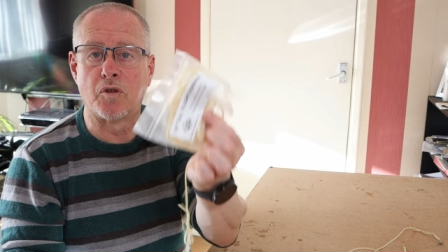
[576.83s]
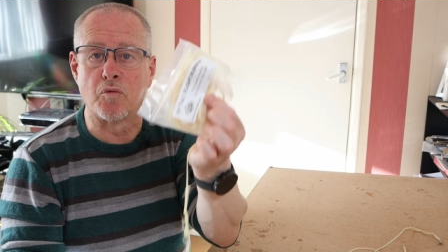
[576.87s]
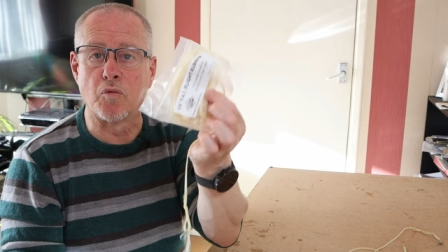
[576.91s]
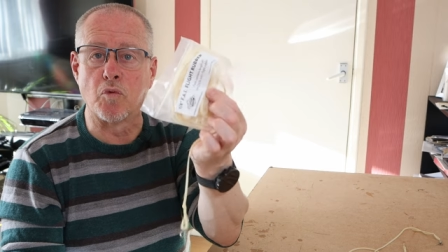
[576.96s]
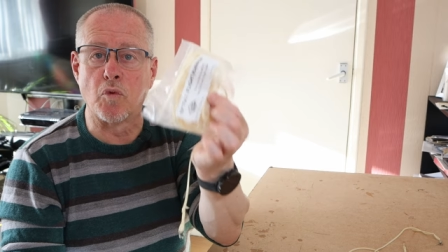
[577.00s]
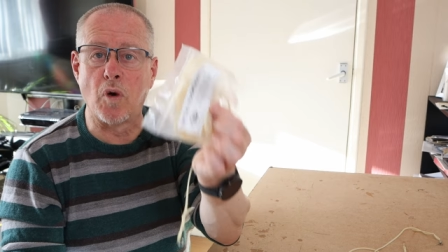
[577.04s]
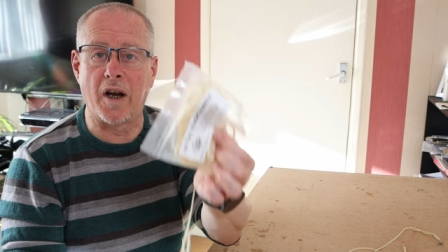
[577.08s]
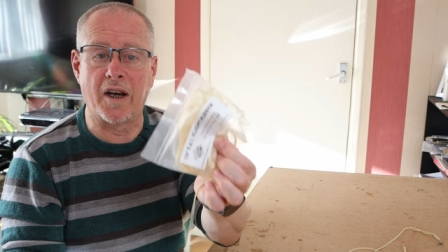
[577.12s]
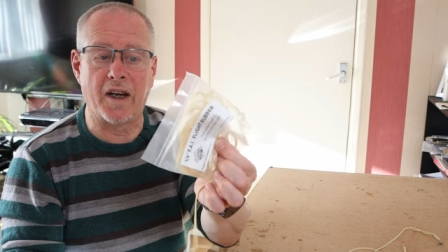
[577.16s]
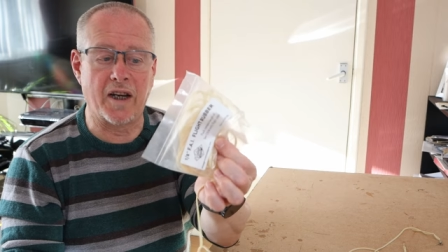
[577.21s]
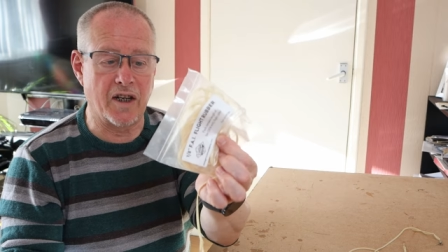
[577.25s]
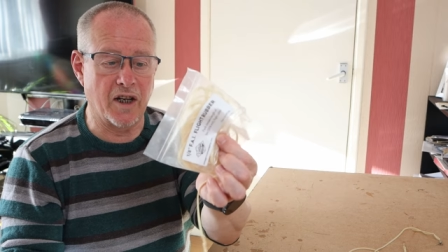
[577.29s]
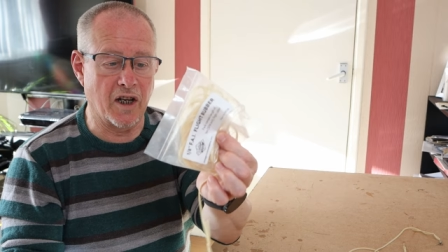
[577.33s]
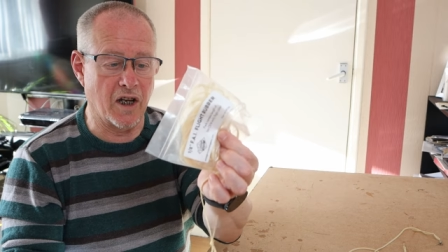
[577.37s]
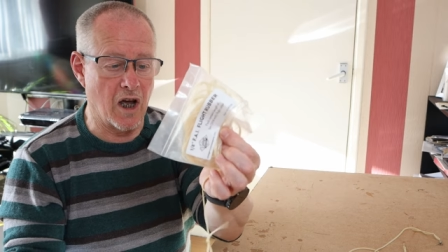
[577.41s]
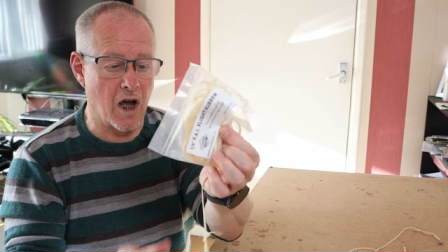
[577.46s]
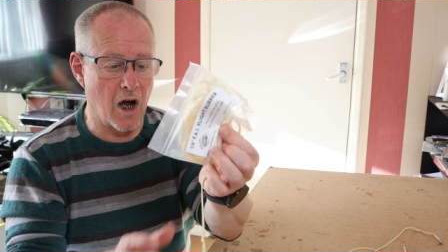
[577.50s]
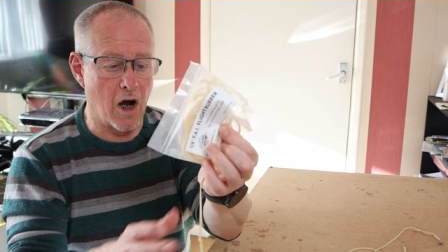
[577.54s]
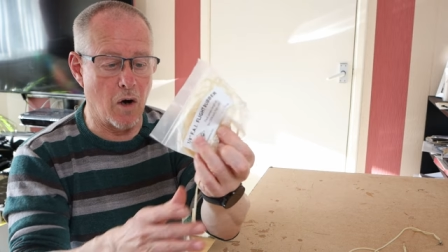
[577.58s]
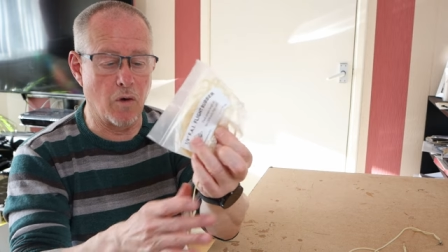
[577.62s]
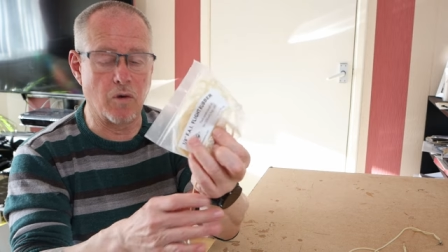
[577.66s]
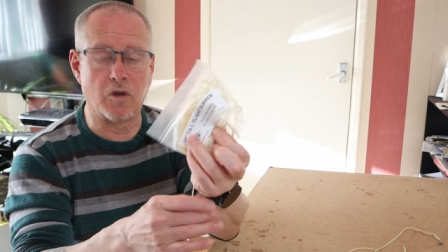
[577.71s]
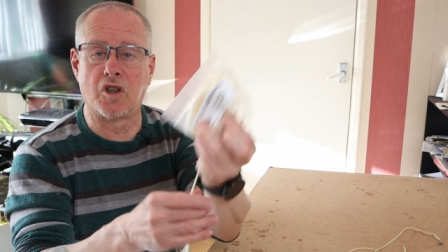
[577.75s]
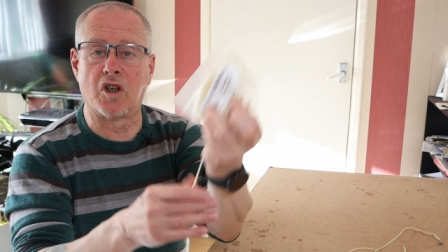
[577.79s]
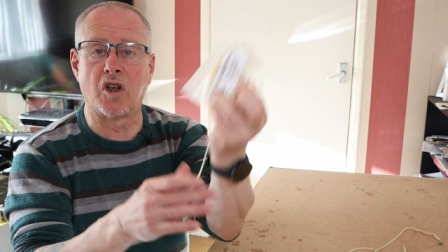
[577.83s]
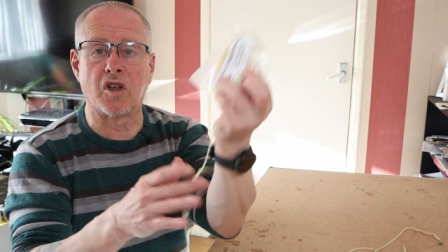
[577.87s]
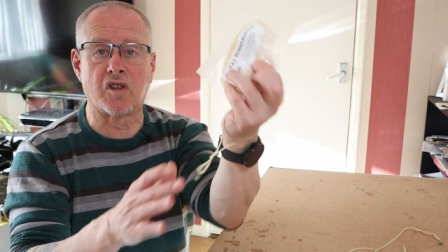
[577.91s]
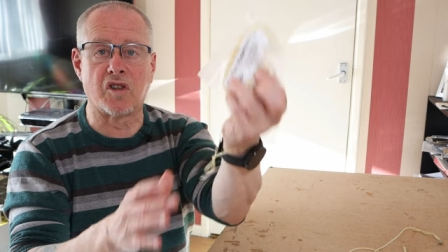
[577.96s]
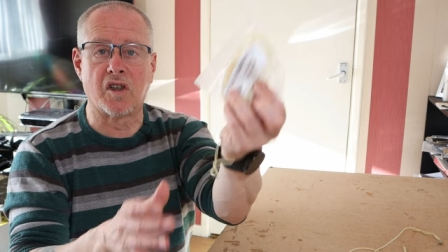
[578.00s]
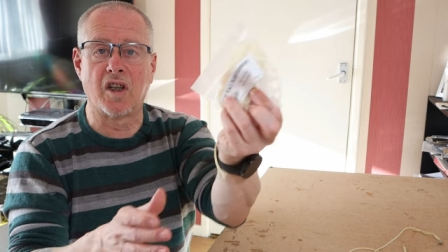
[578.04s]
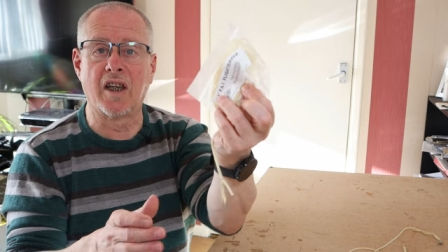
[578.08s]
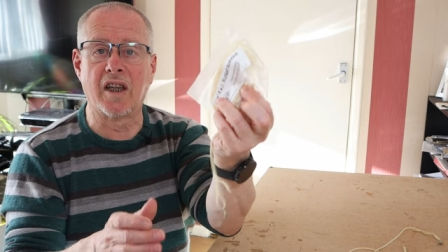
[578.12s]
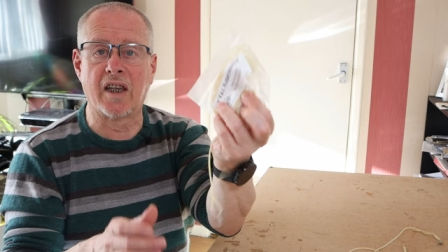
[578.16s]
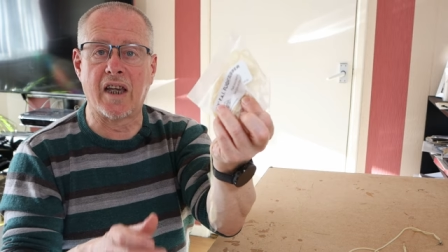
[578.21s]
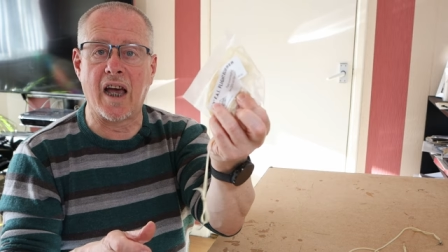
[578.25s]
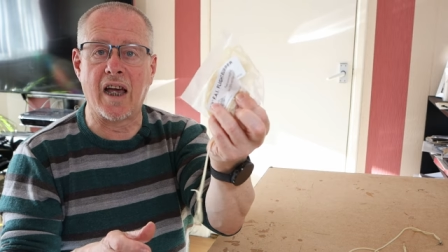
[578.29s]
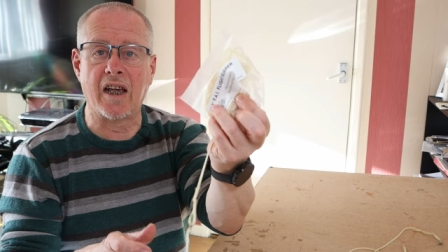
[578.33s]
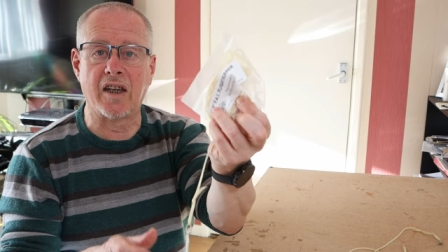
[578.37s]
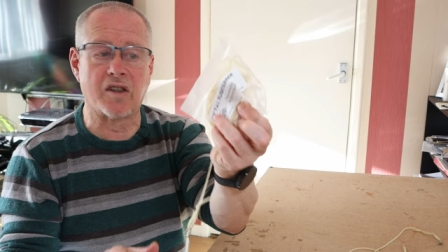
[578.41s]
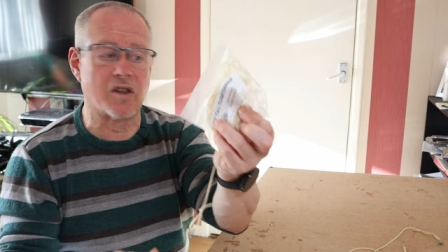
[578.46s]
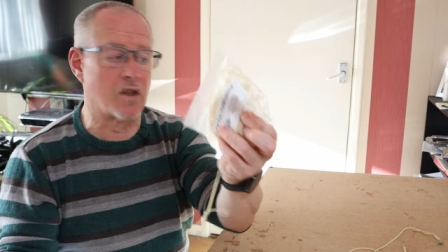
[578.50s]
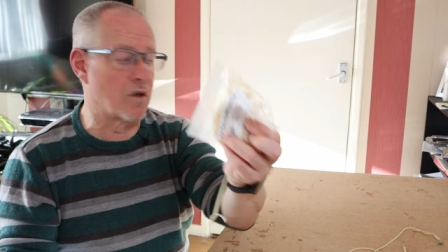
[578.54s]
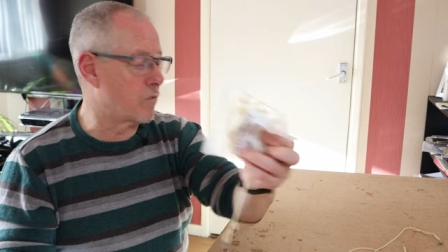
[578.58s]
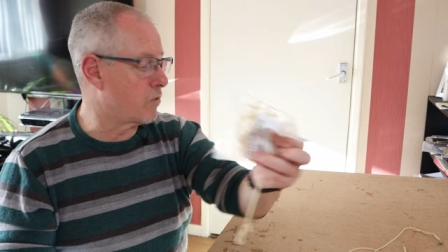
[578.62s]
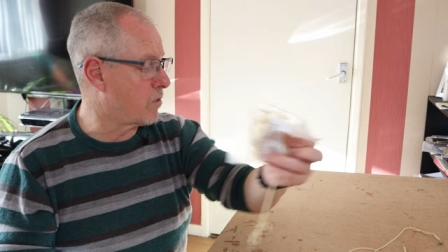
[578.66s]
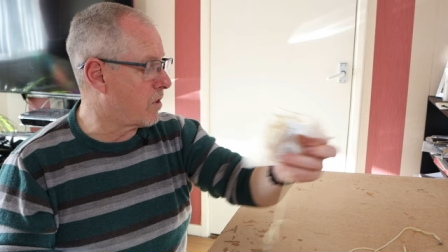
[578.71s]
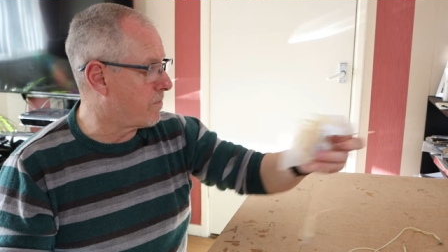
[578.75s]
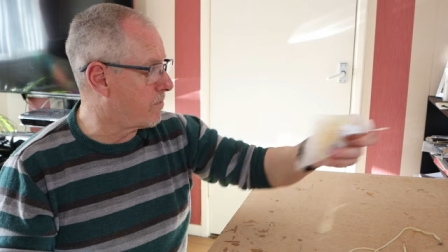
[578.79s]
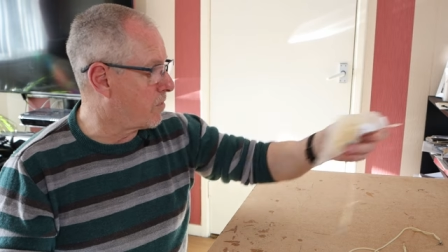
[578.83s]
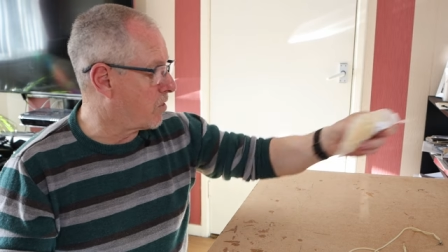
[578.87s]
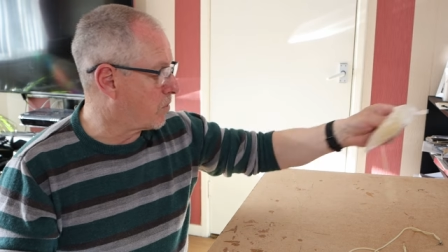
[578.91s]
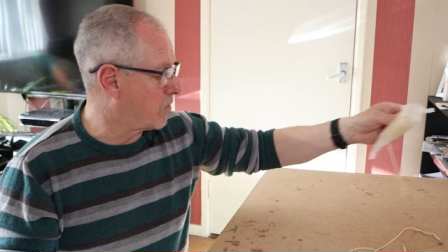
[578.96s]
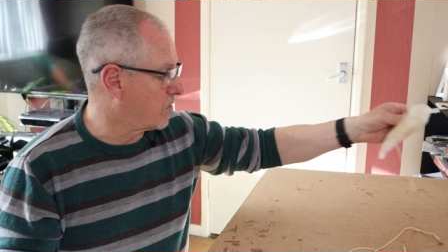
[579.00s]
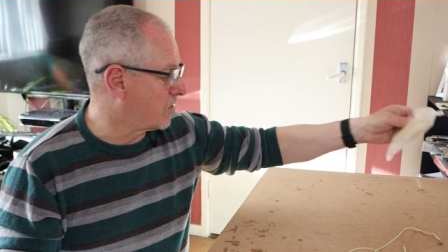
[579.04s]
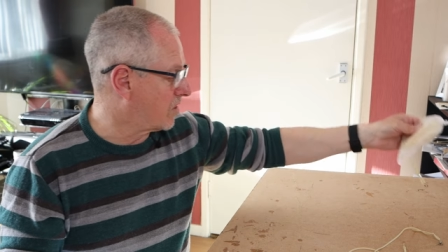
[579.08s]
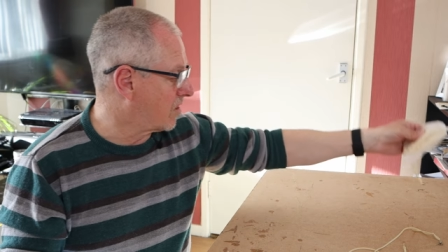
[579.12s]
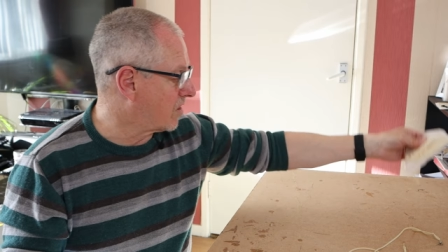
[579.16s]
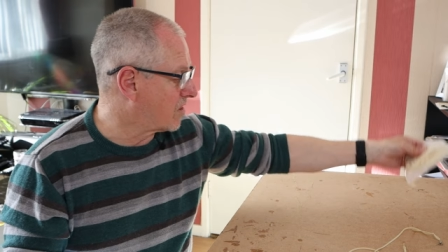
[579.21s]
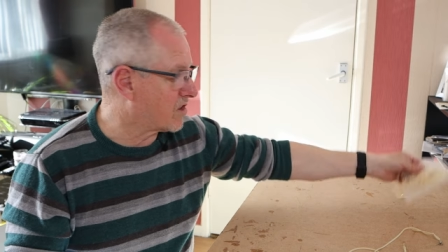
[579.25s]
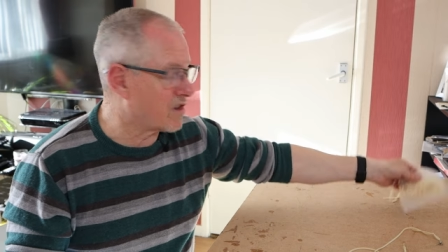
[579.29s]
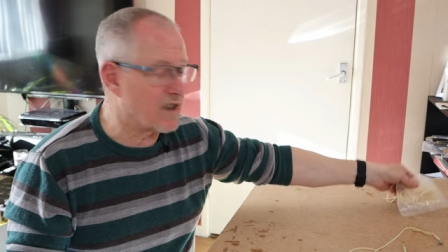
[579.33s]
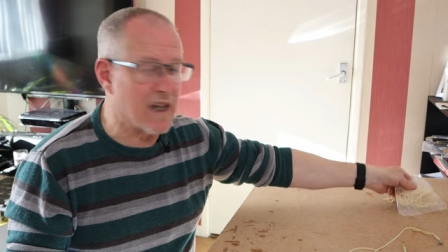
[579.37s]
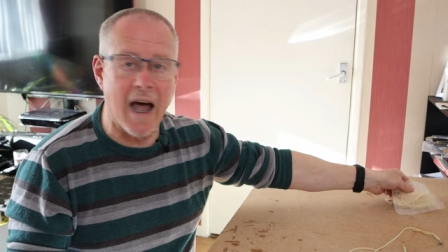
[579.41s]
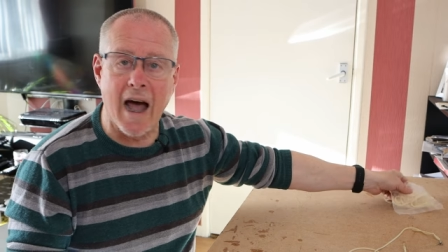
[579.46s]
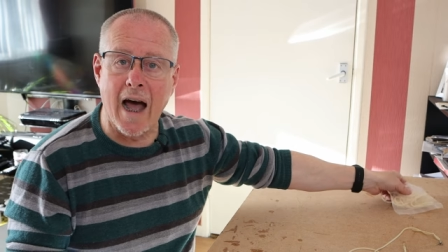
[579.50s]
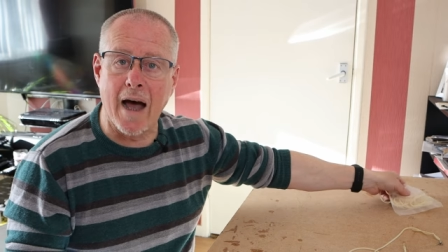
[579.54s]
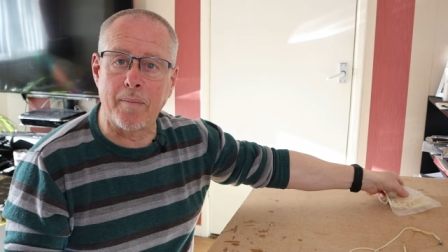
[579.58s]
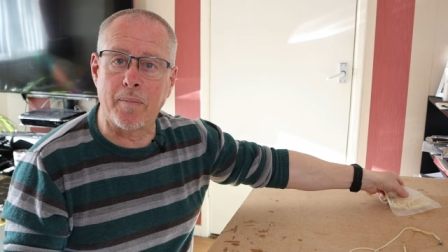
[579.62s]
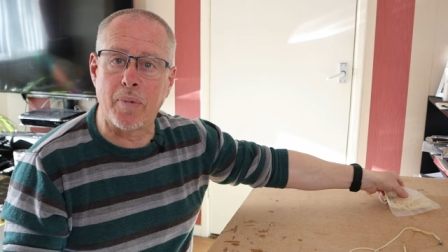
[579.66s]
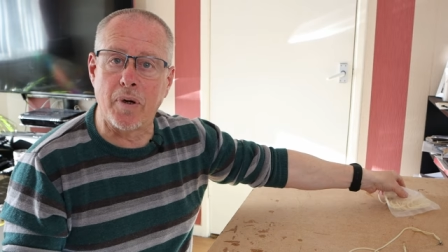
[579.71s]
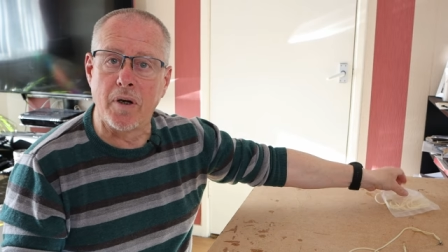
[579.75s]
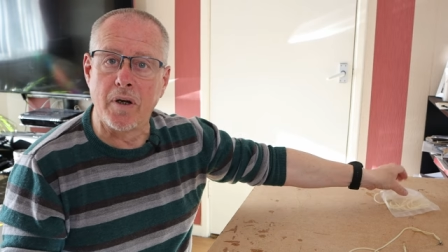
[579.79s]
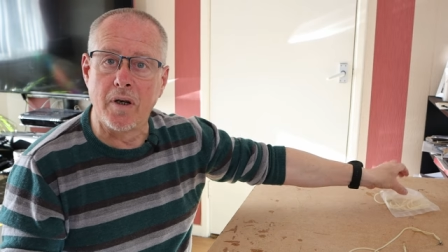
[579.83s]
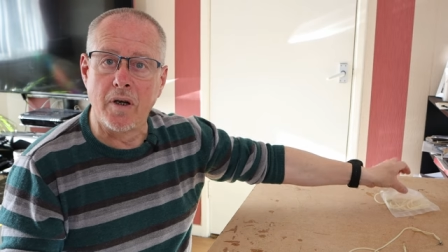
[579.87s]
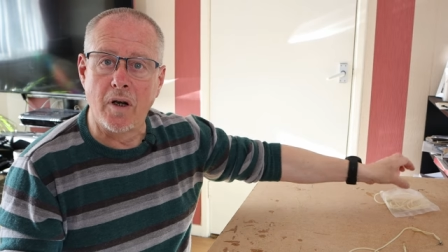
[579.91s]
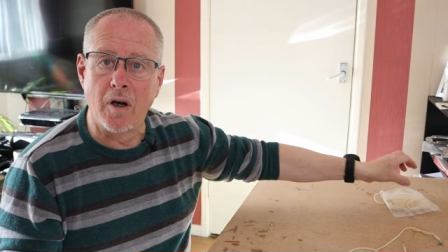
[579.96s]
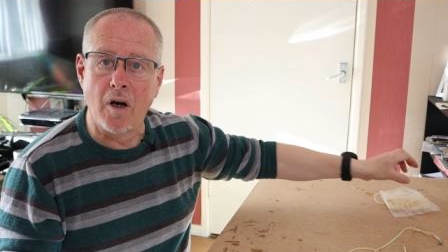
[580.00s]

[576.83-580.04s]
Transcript: ready to go, just in case the rubber was to snap